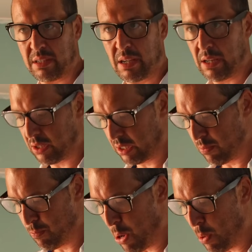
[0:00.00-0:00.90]
such,
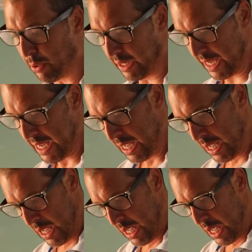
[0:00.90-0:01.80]
and bobbly.
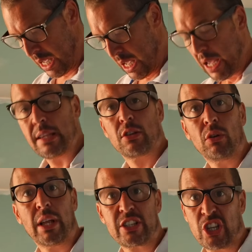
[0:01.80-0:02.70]
It's
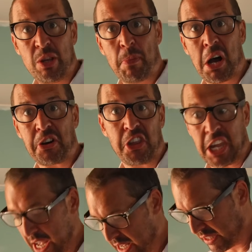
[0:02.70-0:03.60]
all actually part of the
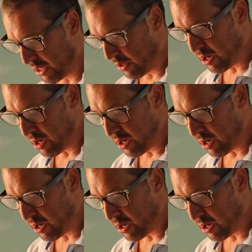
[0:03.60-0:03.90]
cast, so I